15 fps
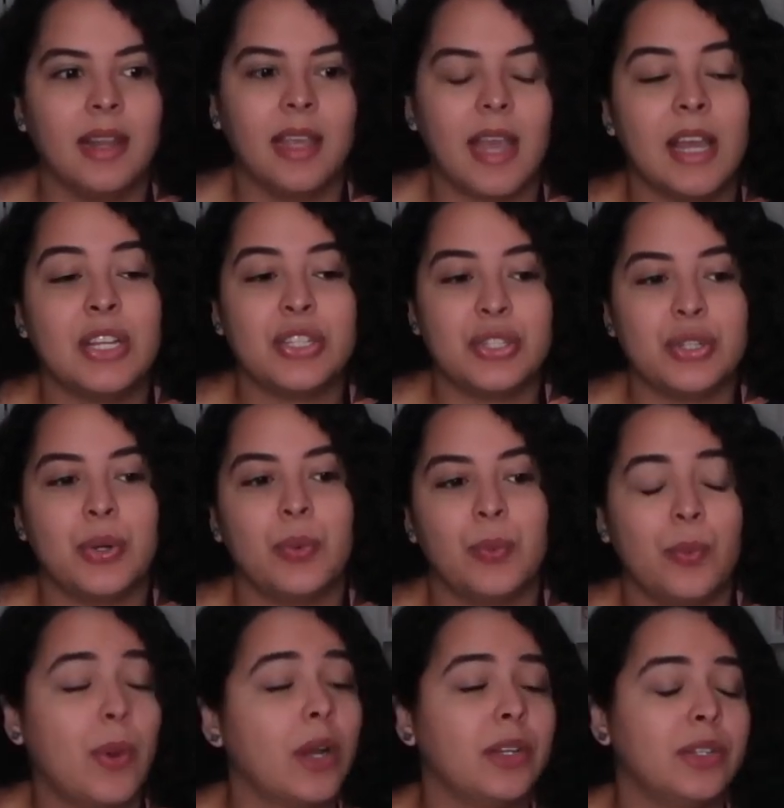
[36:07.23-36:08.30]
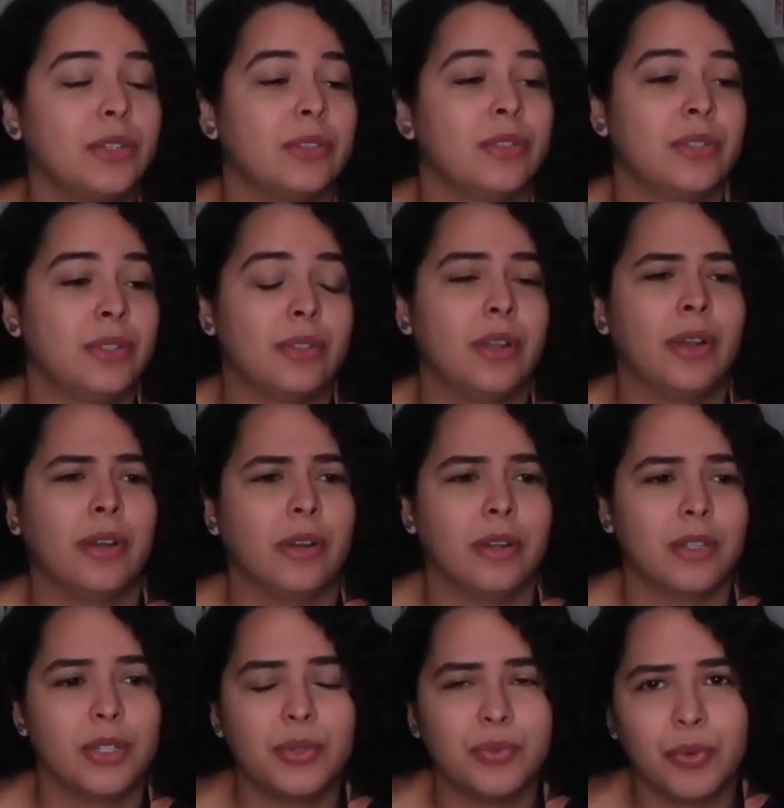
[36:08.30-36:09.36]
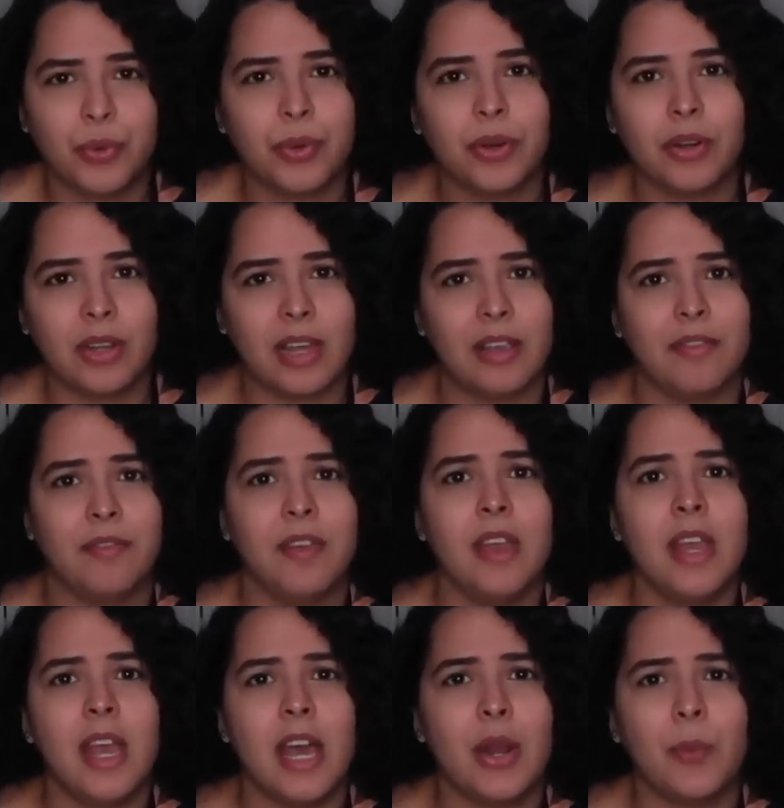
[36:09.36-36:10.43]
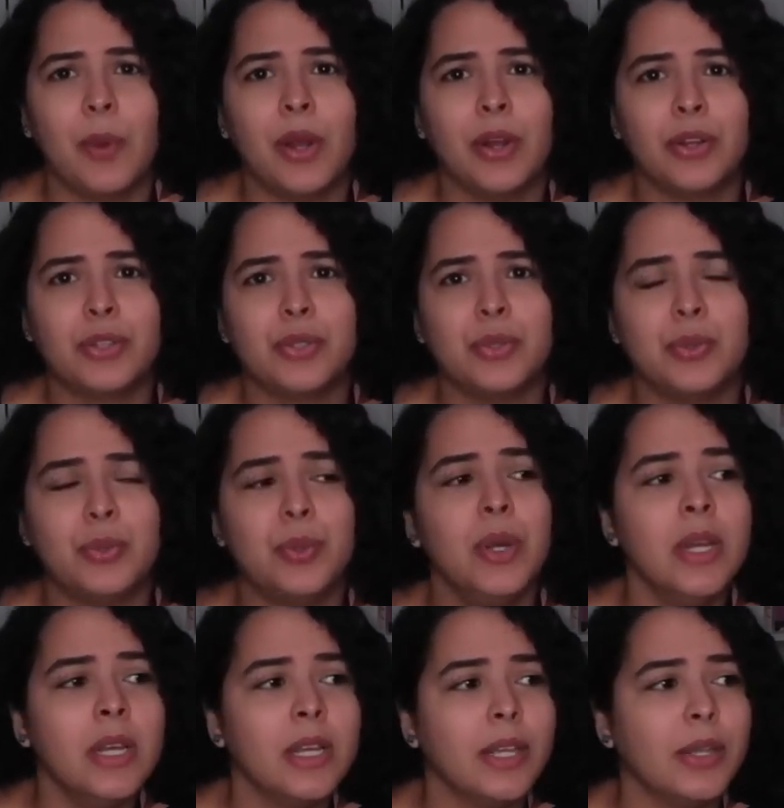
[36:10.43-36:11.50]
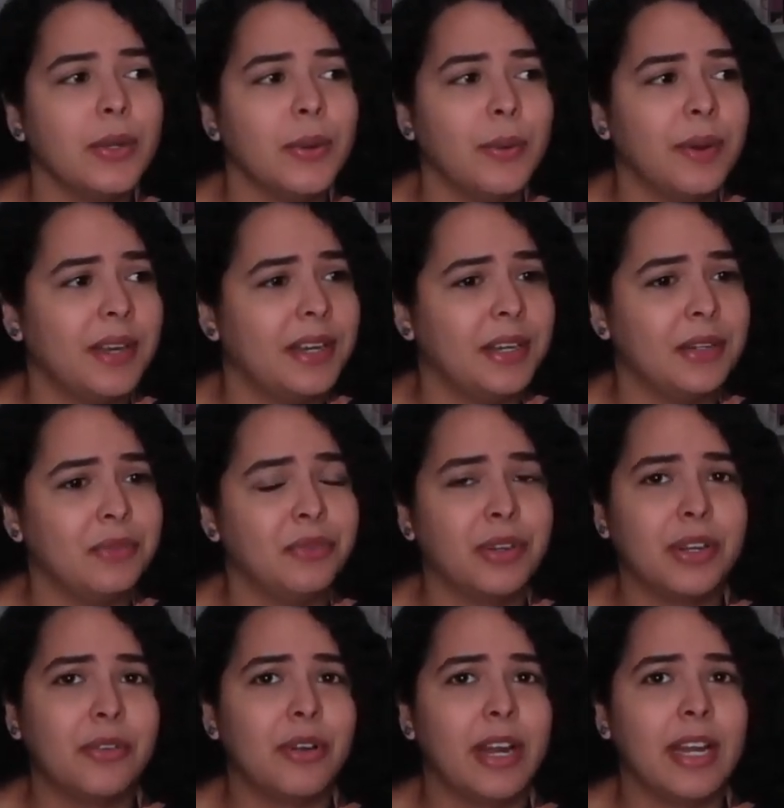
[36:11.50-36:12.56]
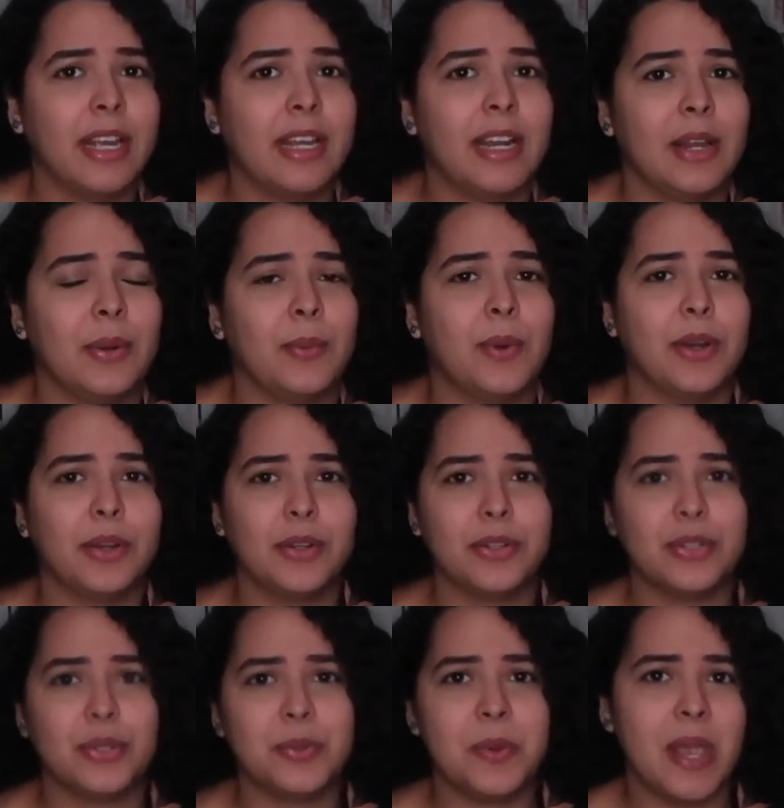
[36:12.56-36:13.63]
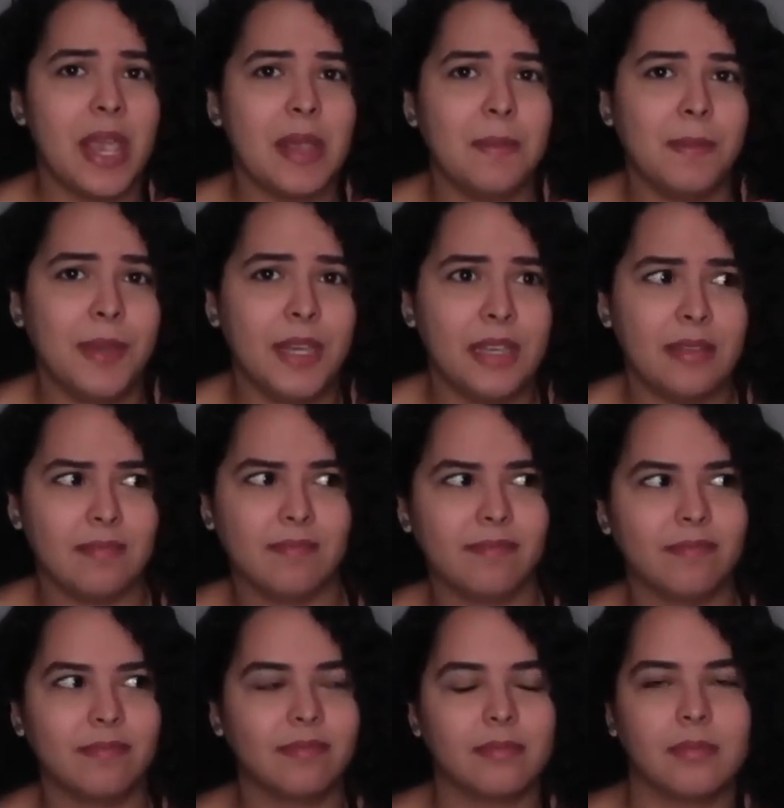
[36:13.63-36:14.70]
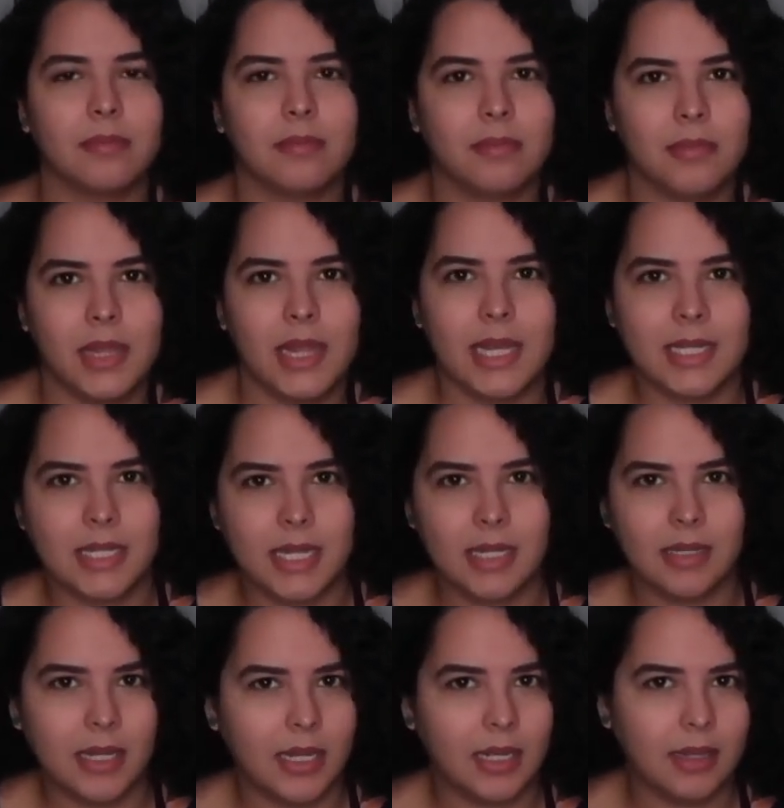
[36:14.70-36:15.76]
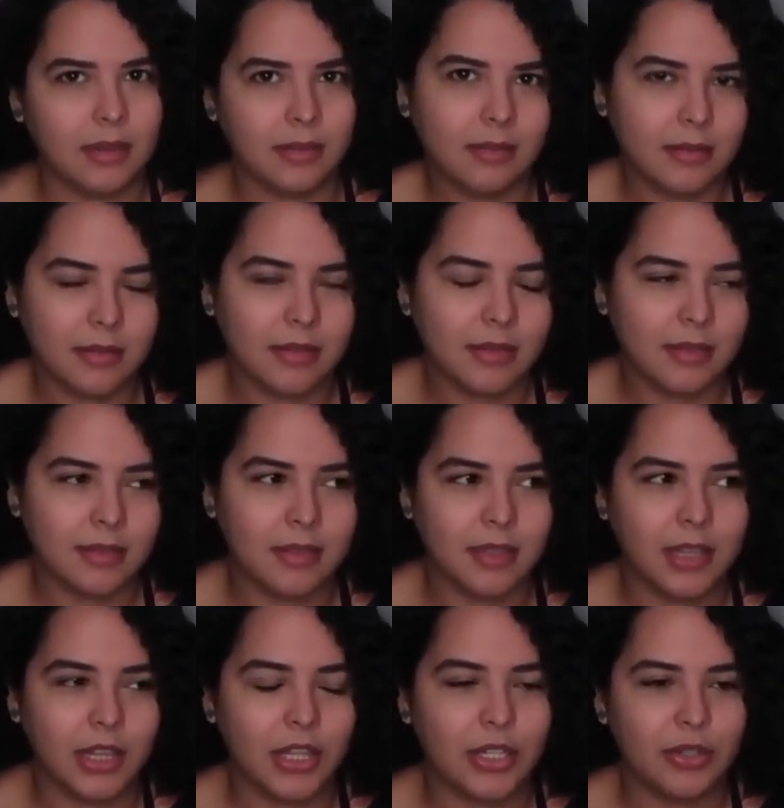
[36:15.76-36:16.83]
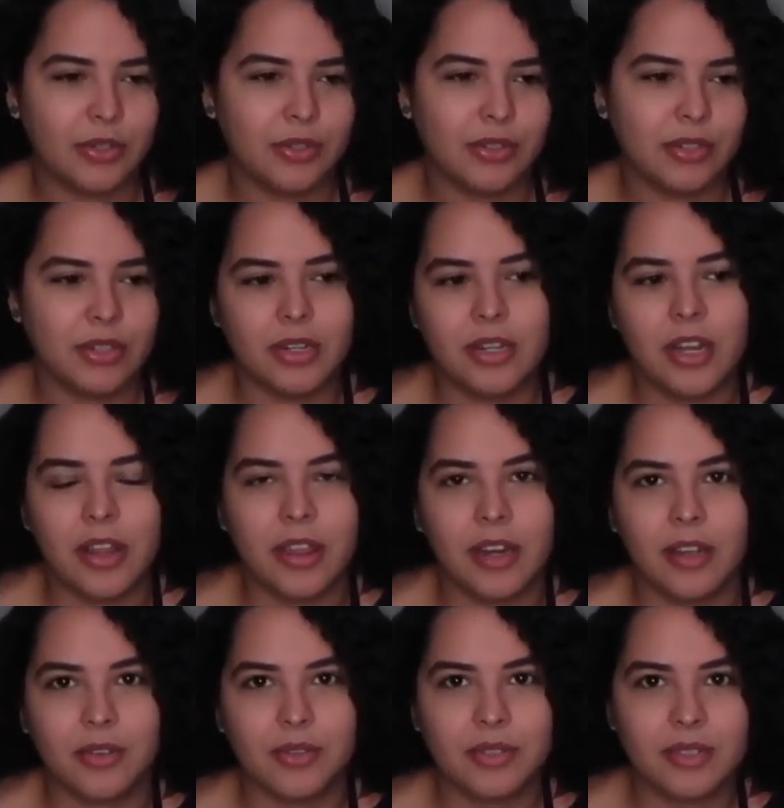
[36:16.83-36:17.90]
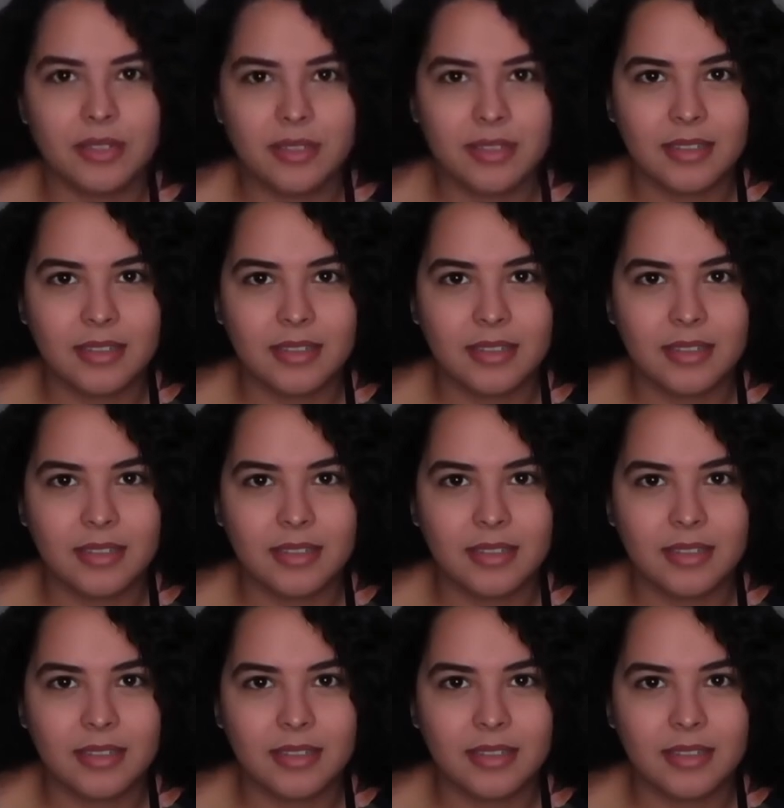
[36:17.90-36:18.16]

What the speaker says: Like, I just don't want to ruin her life. I don't want her to, you know, regret it. I don't want her to hate me. That's it. Like, there's nothing else.